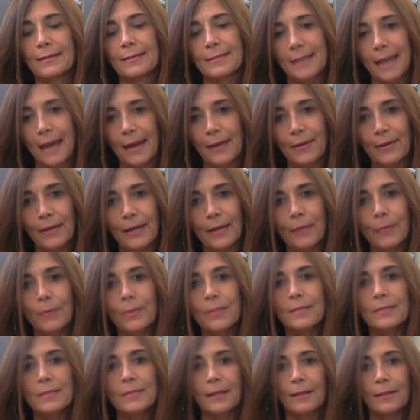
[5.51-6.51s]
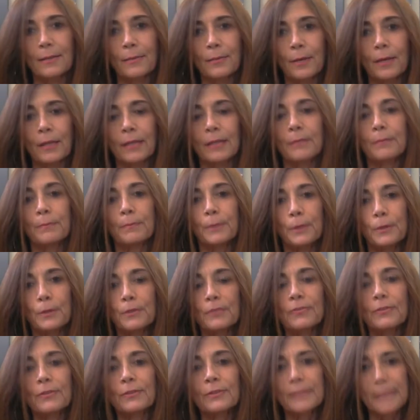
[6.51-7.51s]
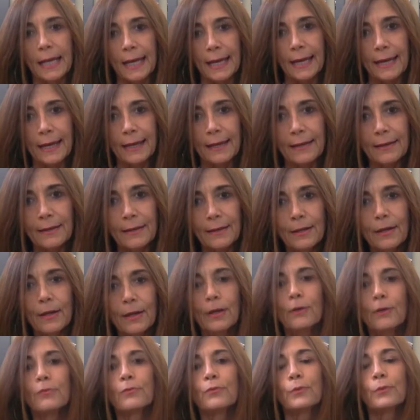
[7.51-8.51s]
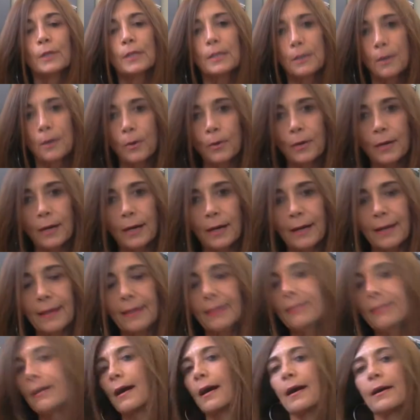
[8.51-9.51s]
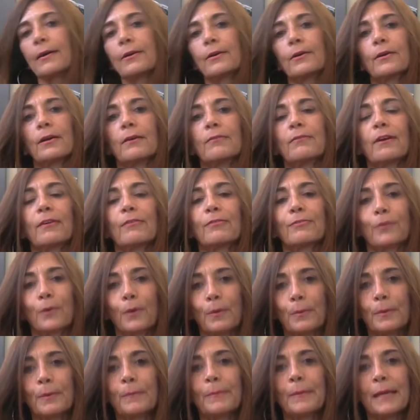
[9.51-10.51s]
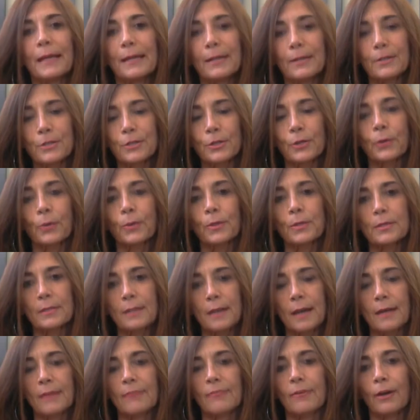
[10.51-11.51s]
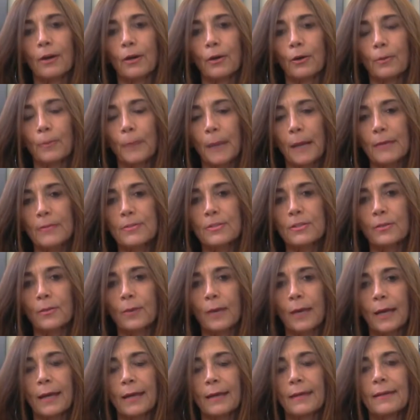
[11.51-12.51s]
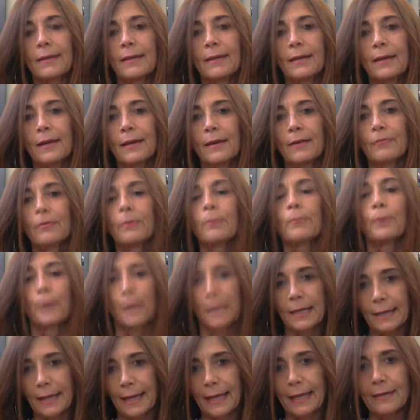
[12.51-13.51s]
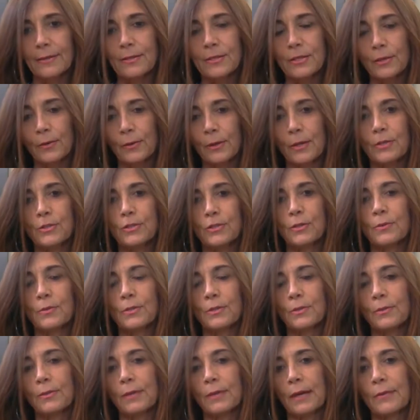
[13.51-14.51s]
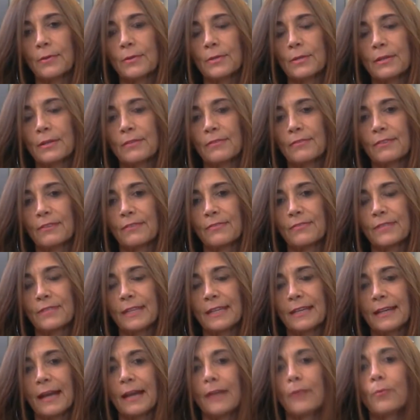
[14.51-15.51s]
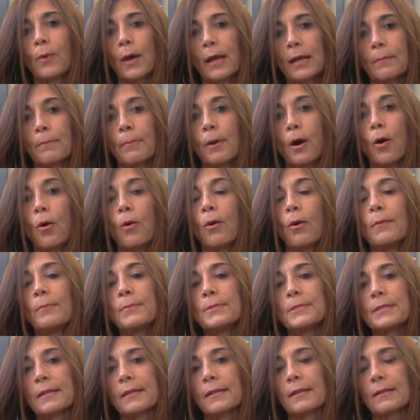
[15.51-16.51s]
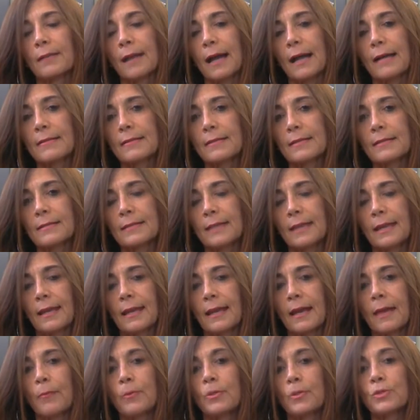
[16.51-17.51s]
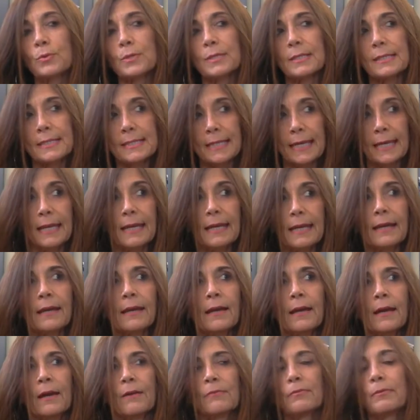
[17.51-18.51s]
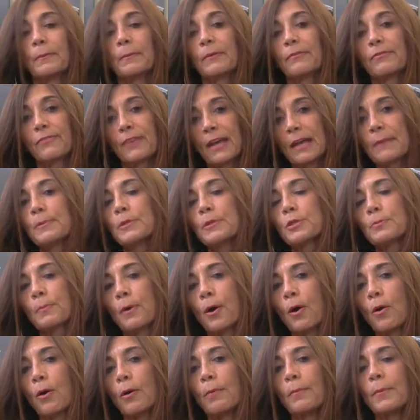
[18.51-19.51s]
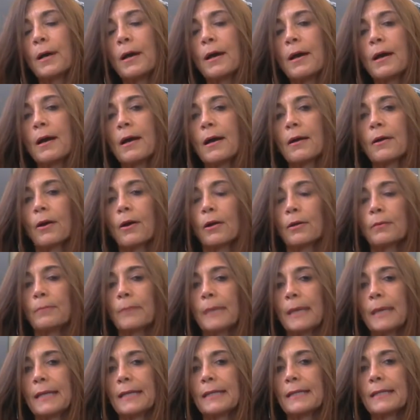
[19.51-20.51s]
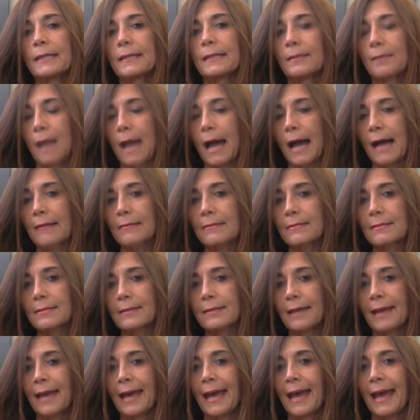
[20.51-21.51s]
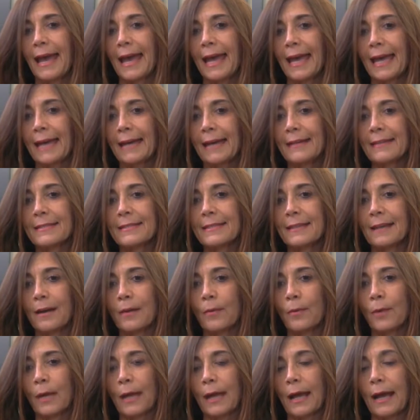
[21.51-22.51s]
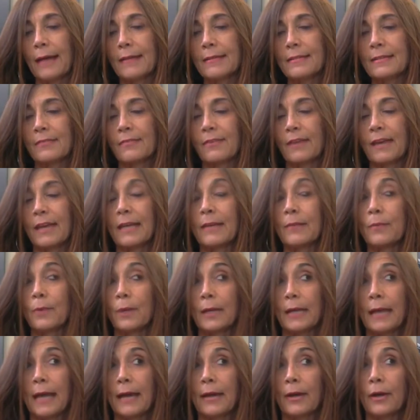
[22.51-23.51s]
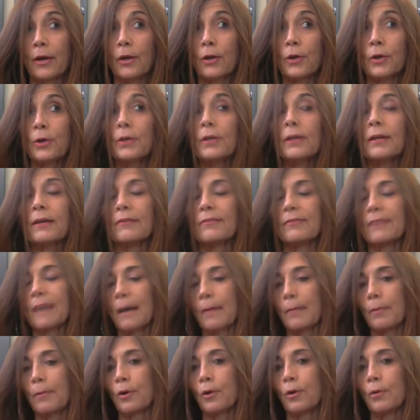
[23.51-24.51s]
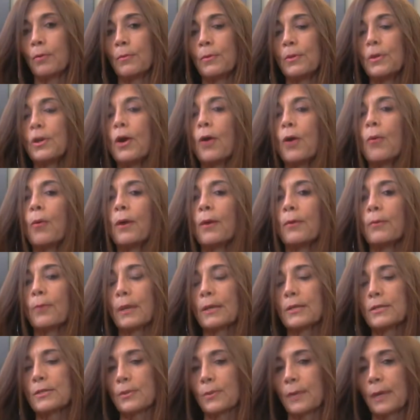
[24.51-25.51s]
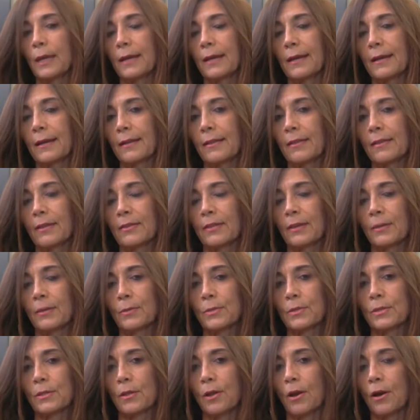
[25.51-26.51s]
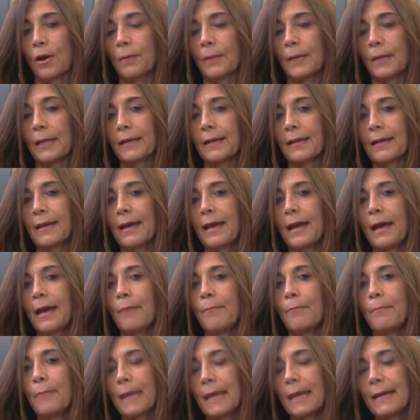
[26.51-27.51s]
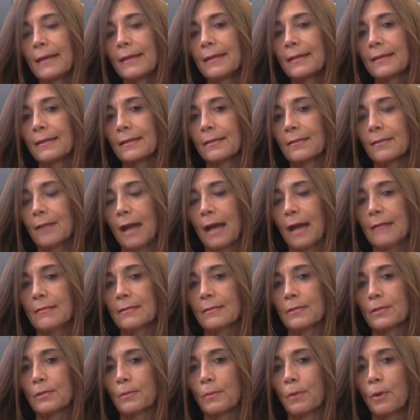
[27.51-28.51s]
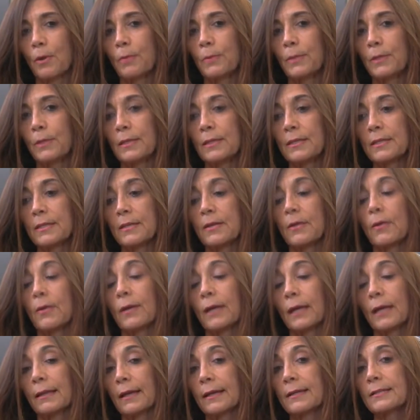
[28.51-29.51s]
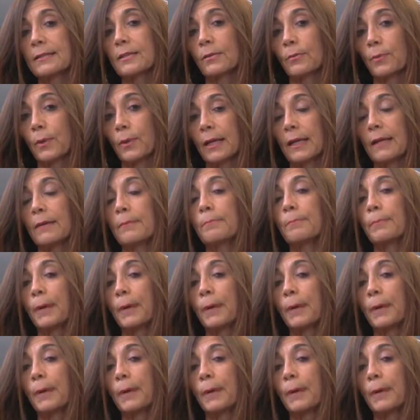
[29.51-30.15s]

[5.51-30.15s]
Saturday we celebrated beautiful day, free yoga in honor of our former manager Chris Canavaro who passed away from brain cancer in June 2015. I had read a poem to the class at 10 a.m., which was a take from a famous poem called Man in the Glass. And uh, when I asked if anyone had heard of that poem, no one raised their hand, and I thought that was alarming. Man in the Glass is a poem you need to know, and I'd like to read it.